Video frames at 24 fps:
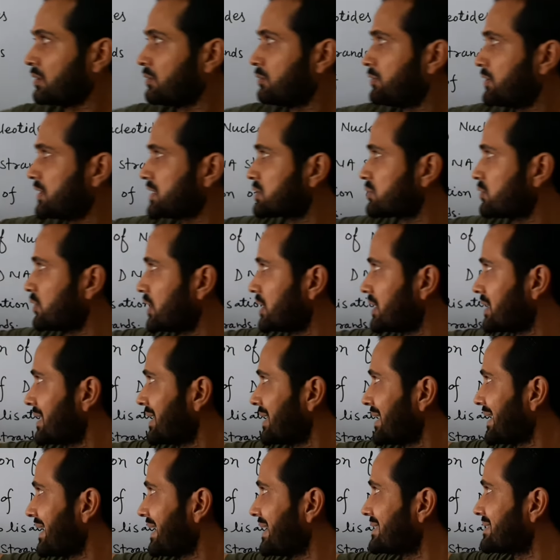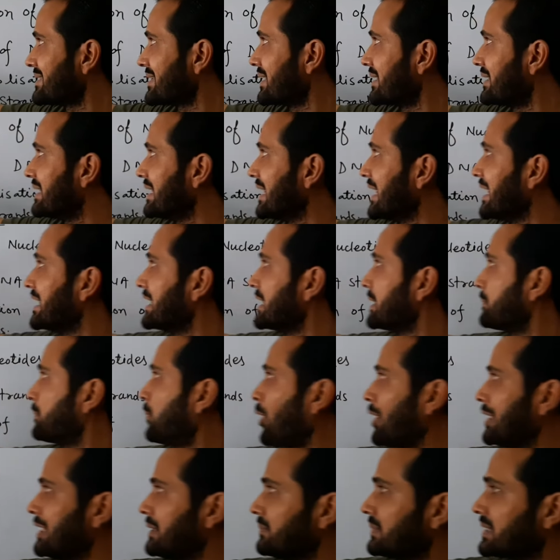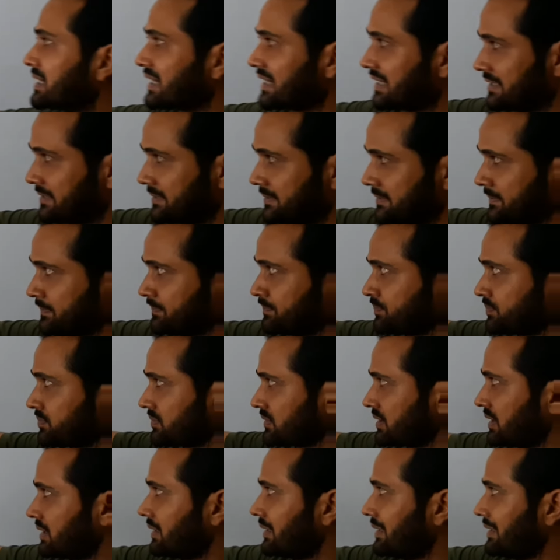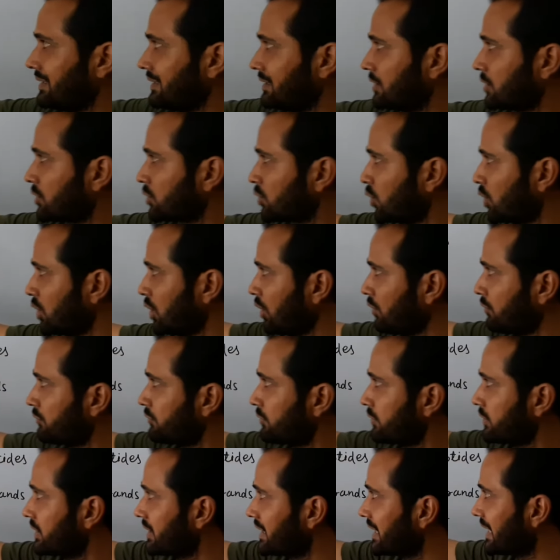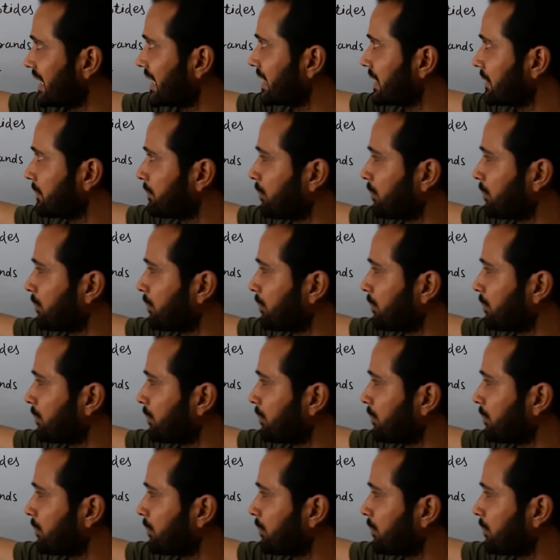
First one is DNA polymerase. The role of DNA